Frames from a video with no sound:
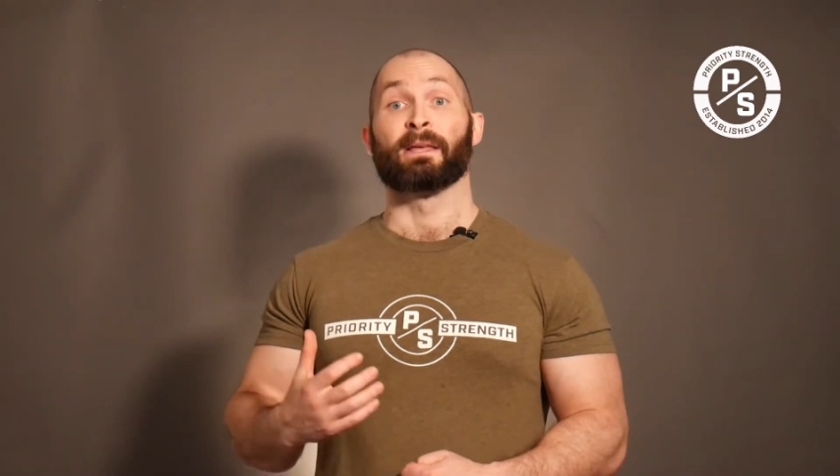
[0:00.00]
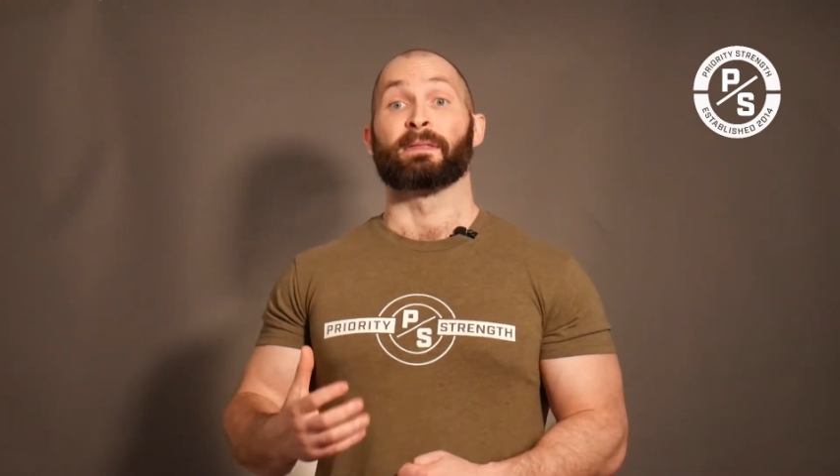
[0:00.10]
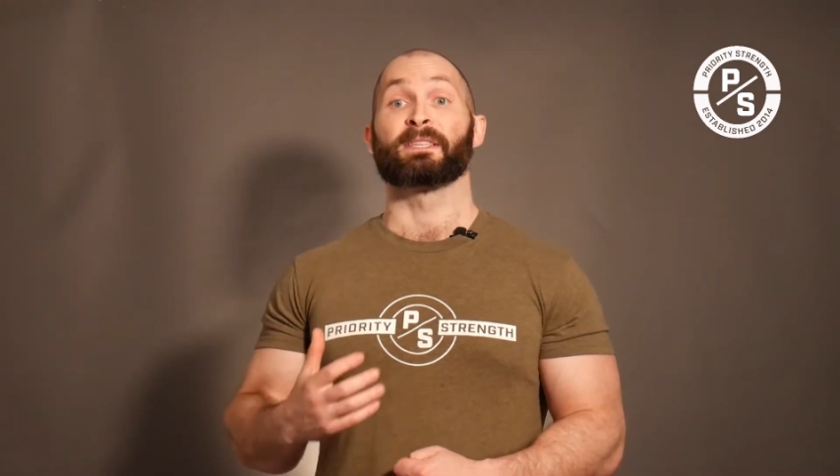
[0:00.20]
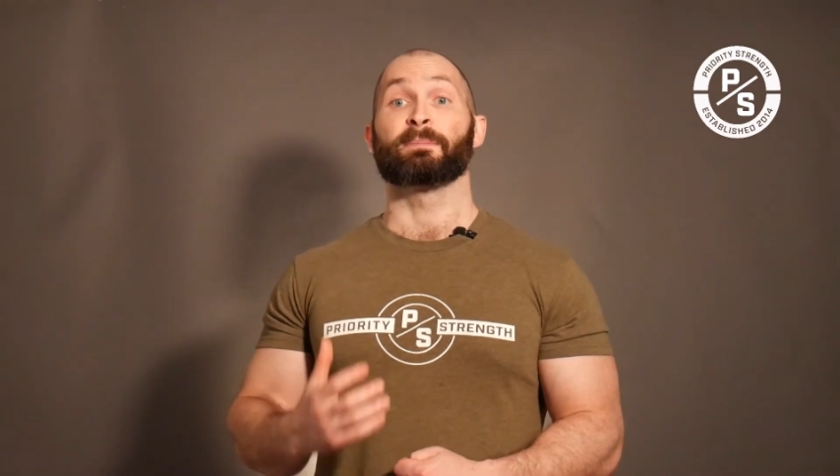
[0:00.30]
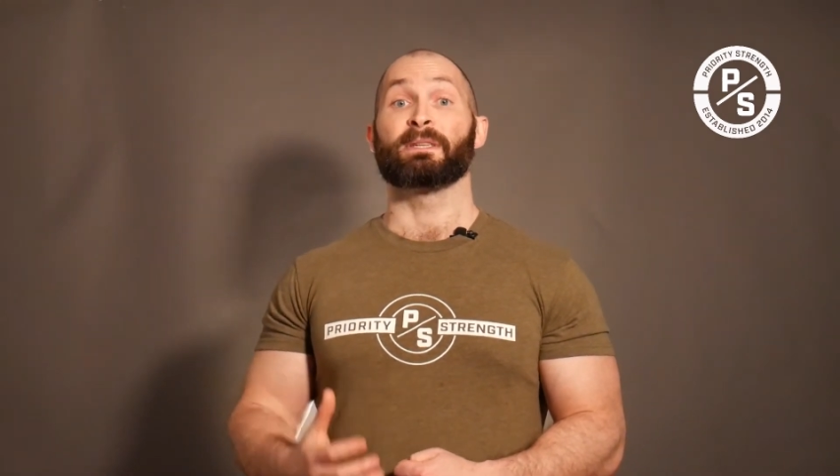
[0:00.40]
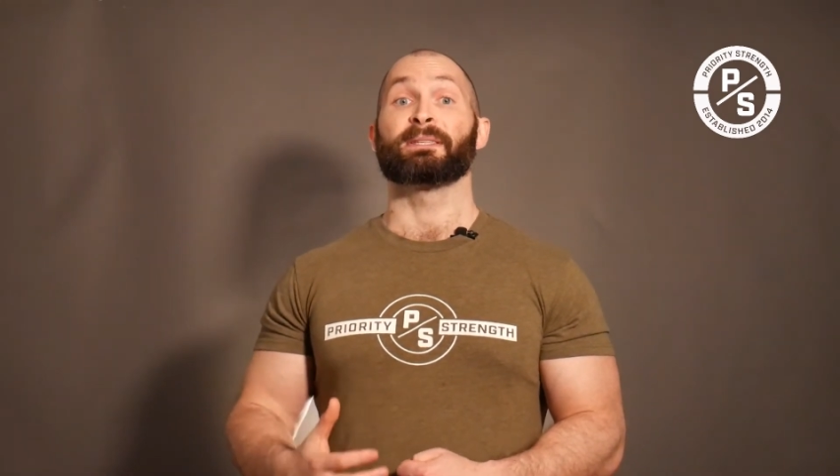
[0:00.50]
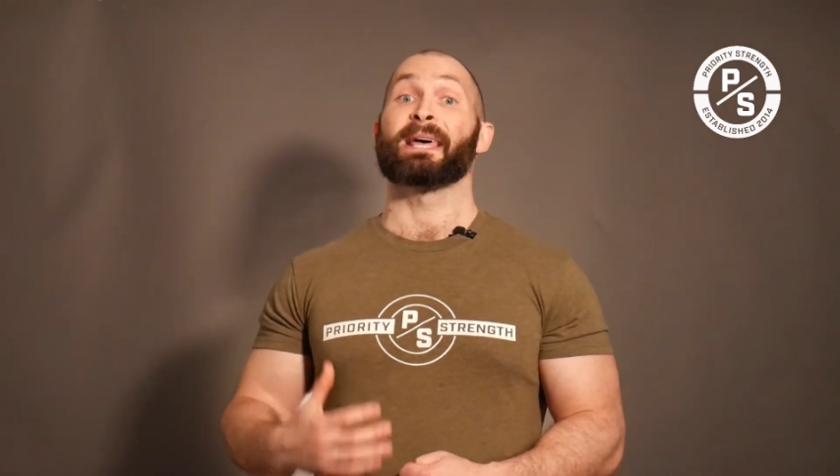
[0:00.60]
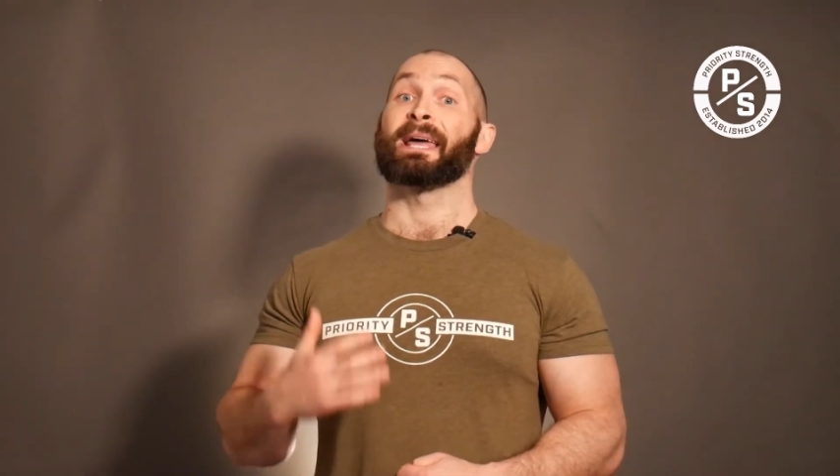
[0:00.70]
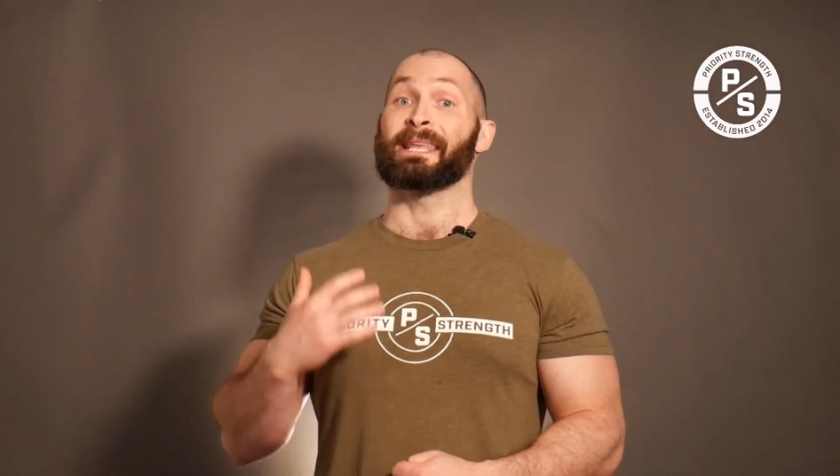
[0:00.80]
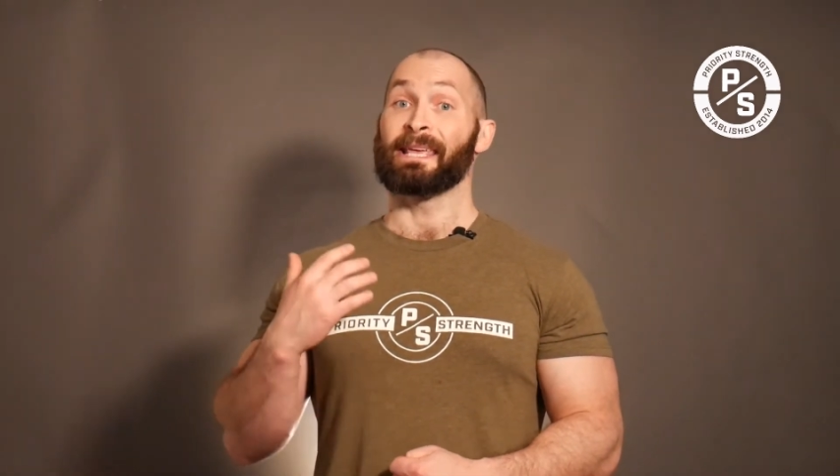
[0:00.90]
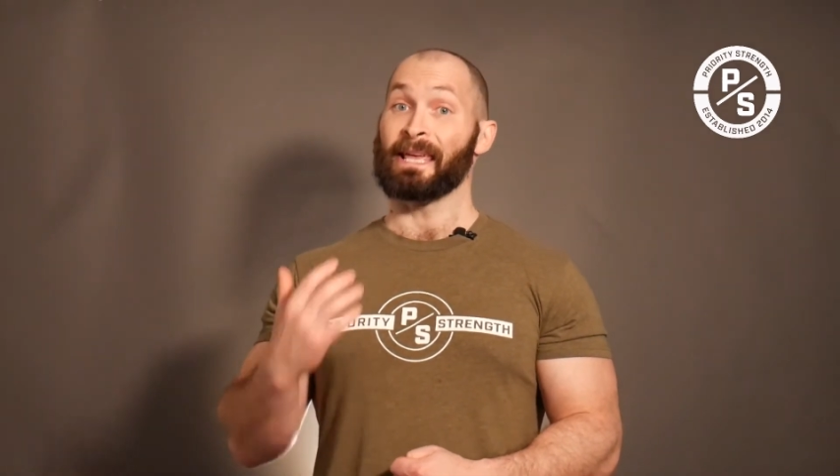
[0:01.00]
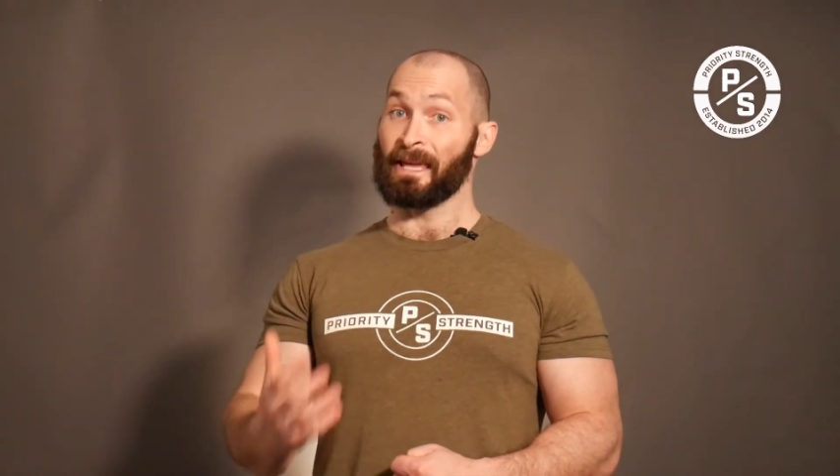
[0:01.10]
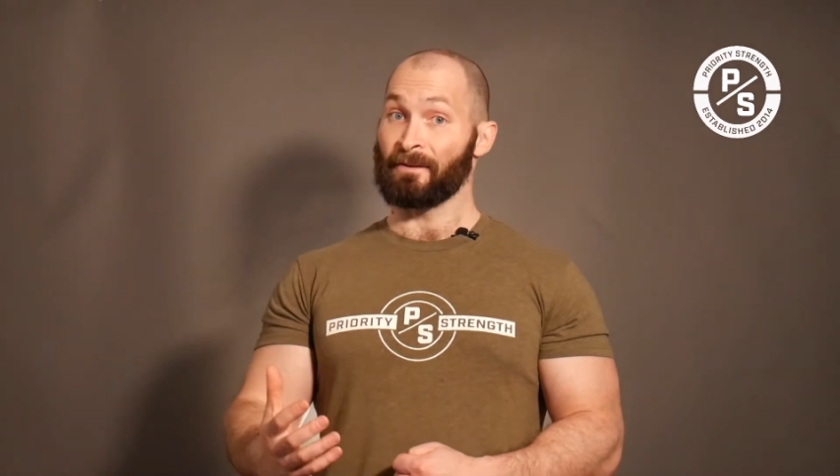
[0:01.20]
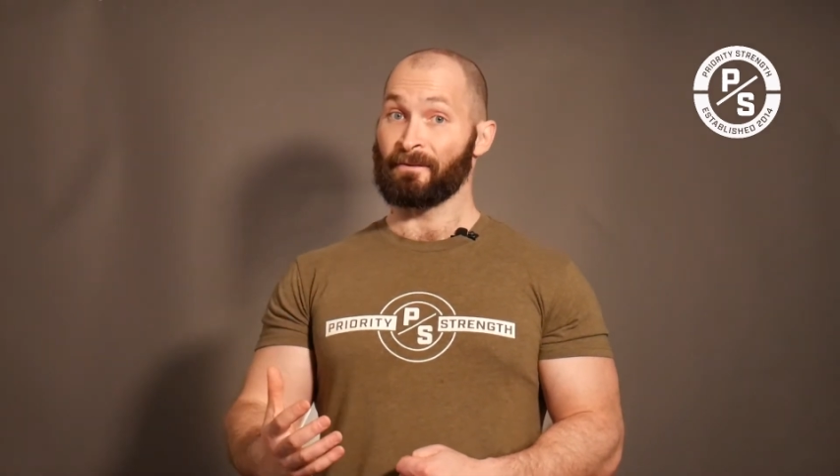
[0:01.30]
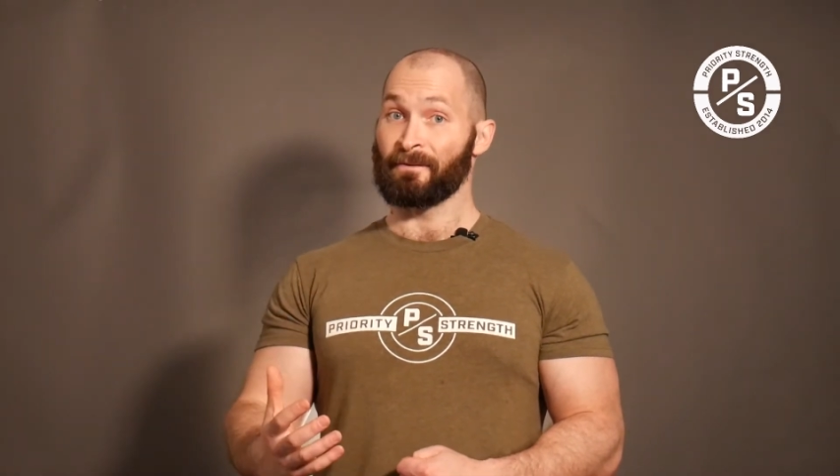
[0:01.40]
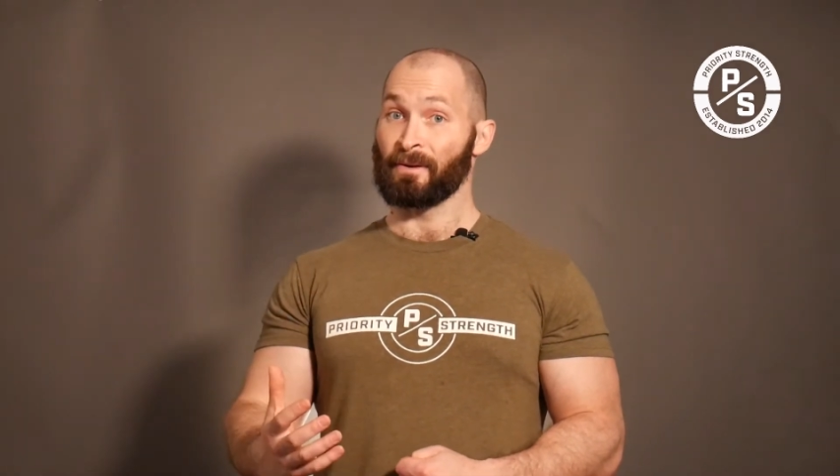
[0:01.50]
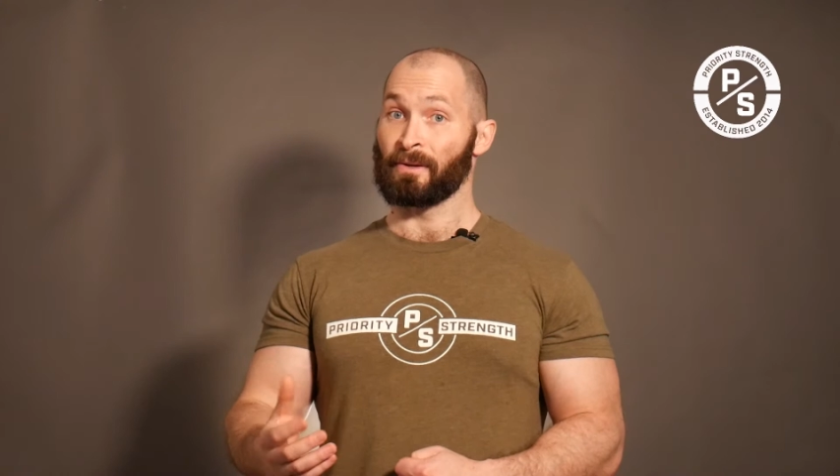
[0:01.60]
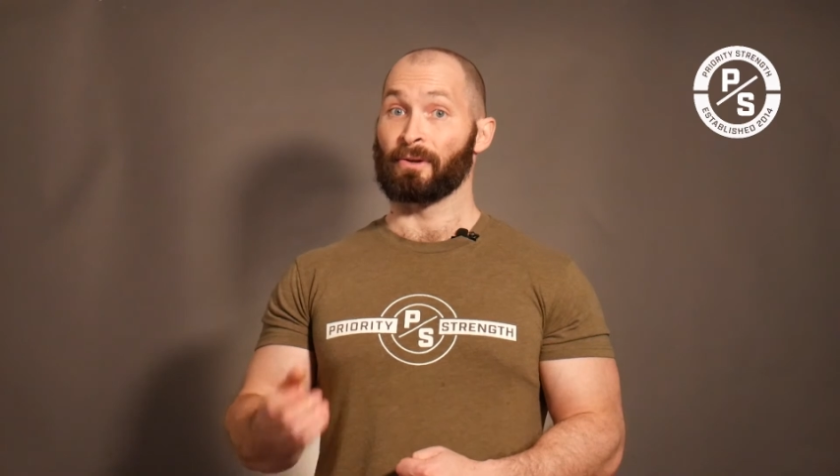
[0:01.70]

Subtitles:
This means that if